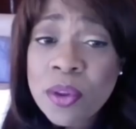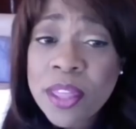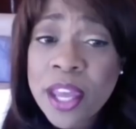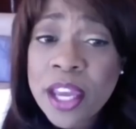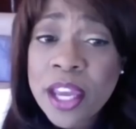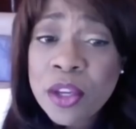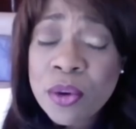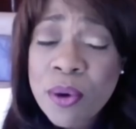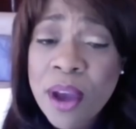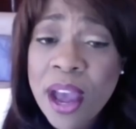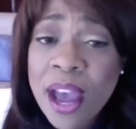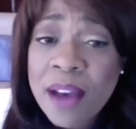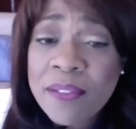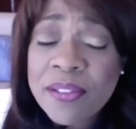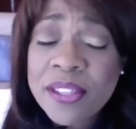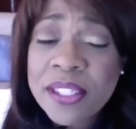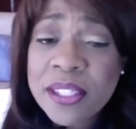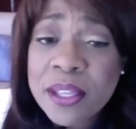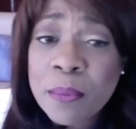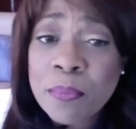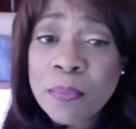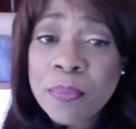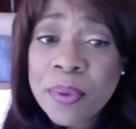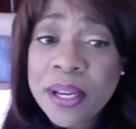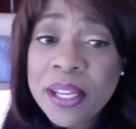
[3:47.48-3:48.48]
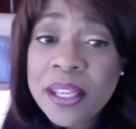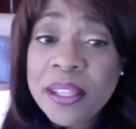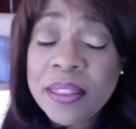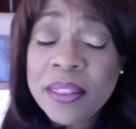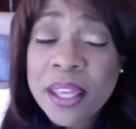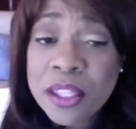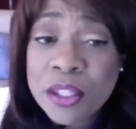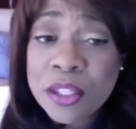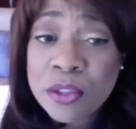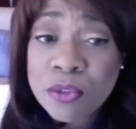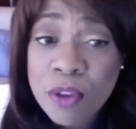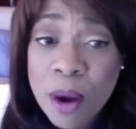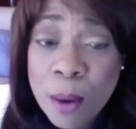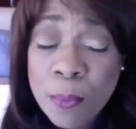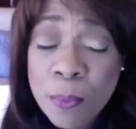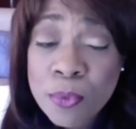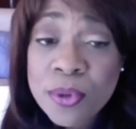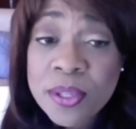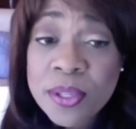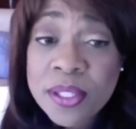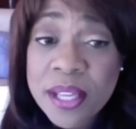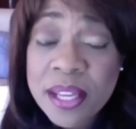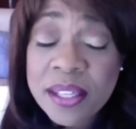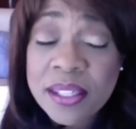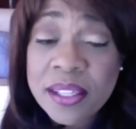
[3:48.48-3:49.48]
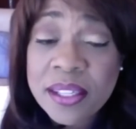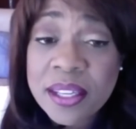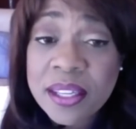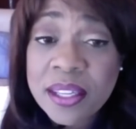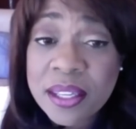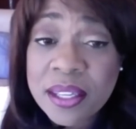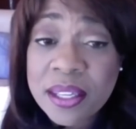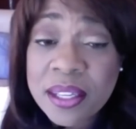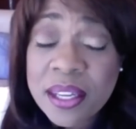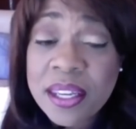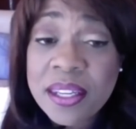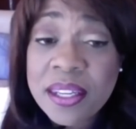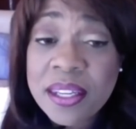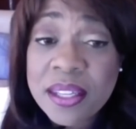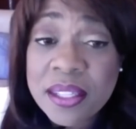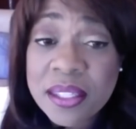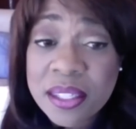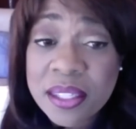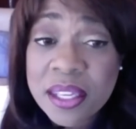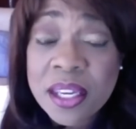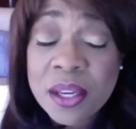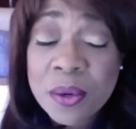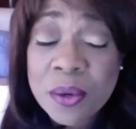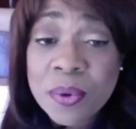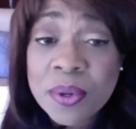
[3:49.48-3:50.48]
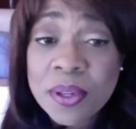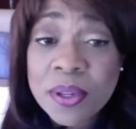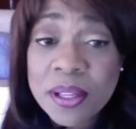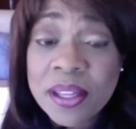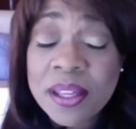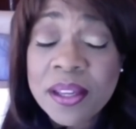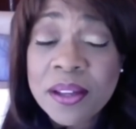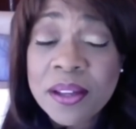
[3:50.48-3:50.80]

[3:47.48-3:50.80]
you have somebody that's representing Canadians equally.